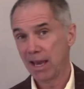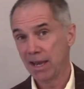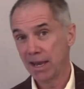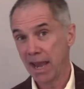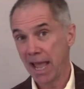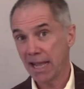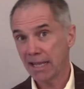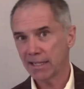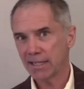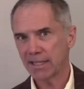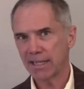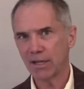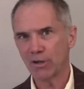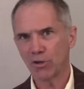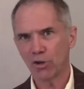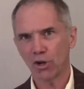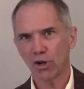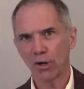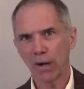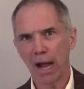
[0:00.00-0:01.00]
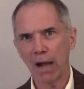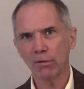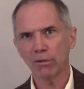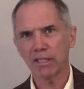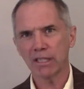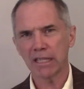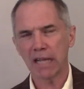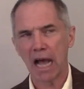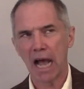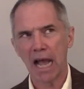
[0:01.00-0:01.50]
Next, he took her
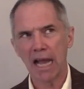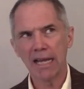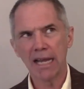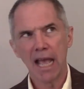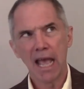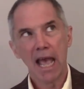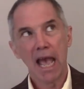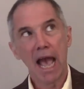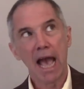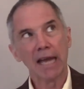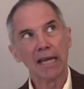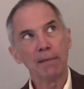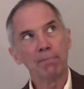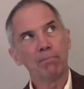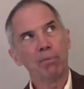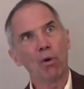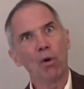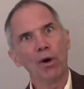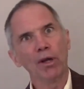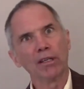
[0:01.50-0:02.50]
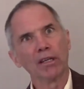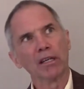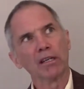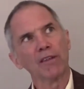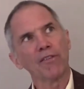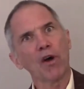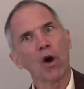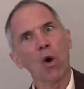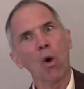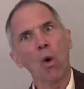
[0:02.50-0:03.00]
outside, and he pointed
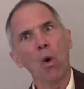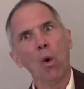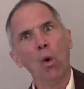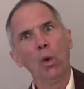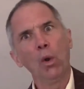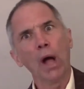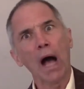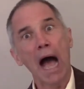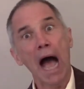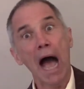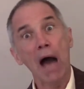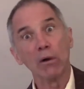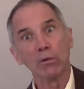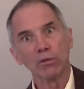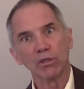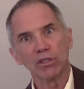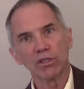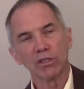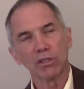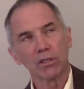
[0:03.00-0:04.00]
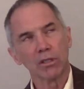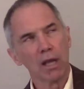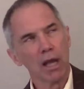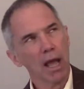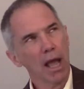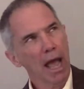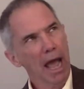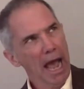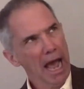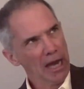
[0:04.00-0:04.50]
to the whole house.
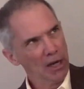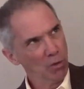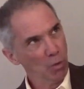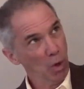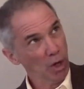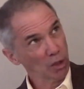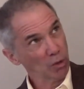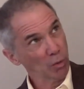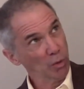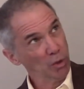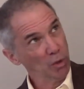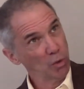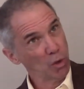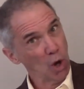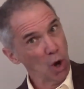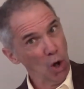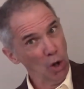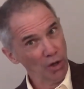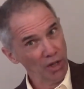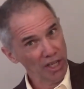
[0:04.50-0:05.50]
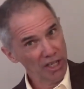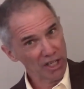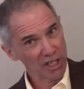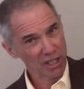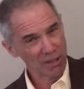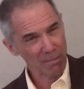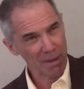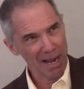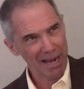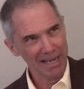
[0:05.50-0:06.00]
And what will you call
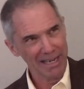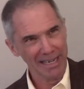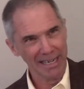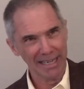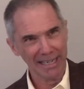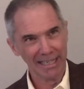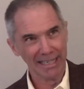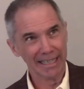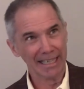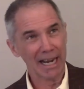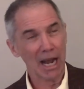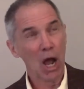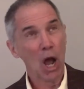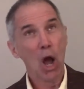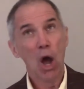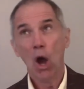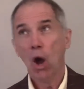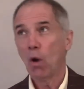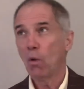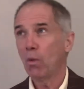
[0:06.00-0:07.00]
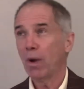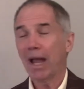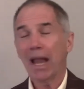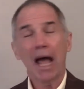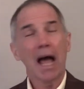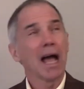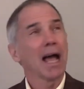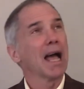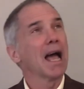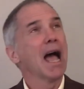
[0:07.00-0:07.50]
this, my dear?
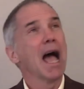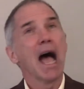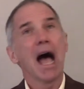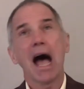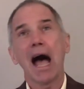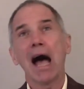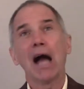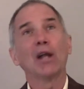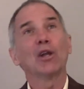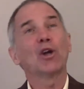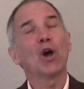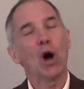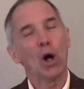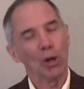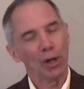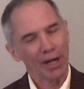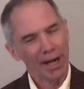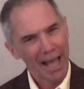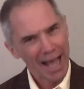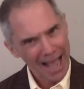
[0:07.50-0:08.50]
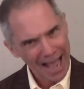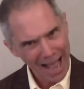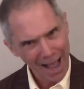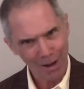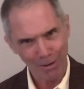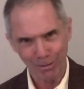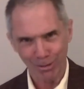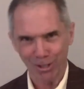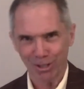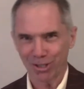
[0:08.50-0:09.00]
Well, I'll call it a
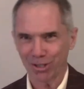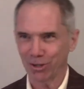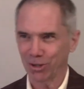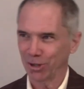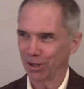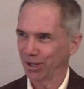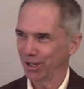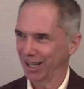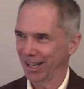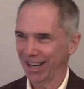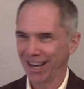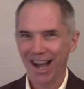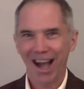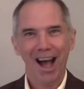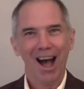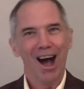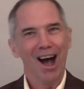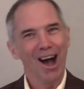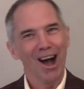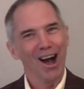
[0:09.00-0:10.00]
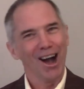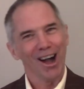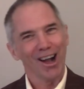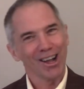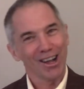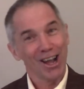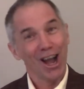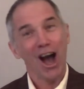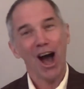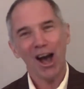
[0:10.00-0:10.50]
house, or a
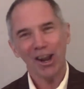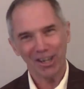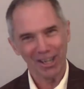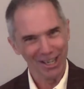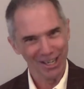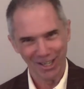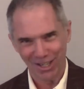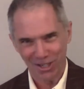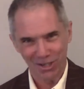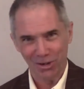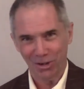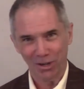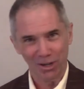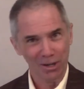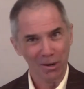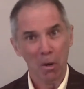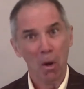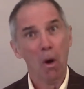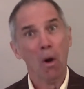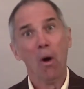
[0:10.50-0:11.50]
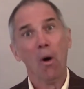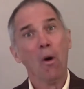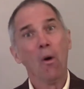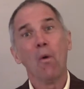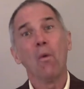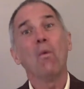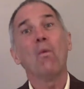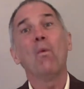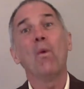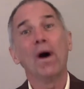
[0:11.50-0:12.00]
cottage, or
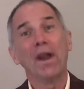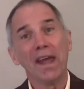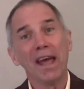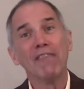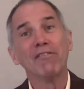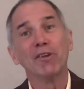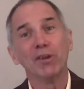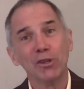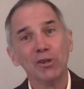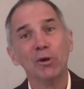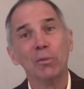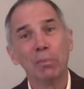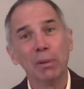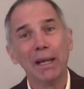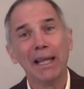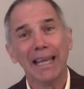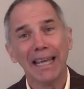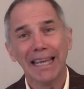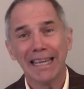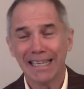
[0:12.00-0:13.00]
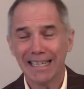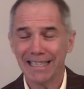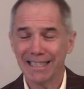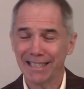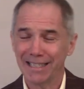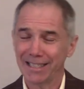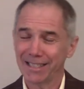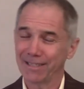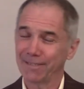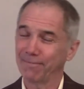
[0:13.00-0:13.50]
whatever you
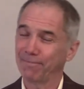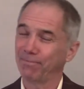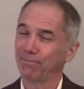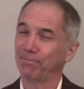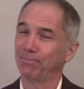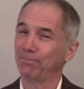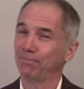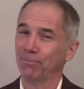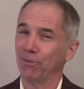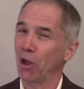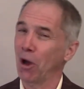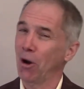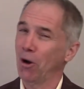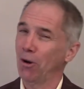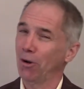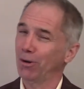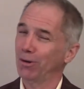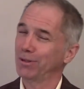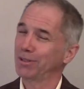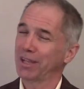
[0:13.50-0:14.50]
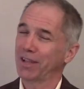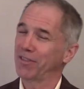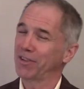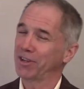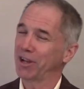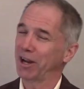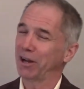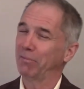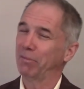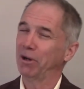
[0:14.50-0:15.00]
please. No, said
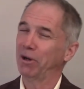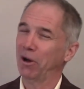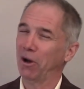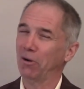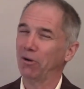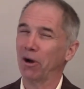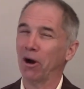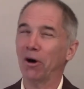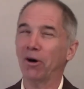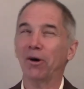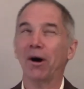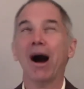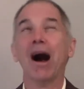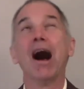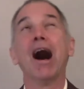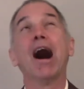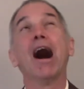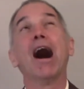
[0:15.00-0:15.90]
the gentleman, no, no.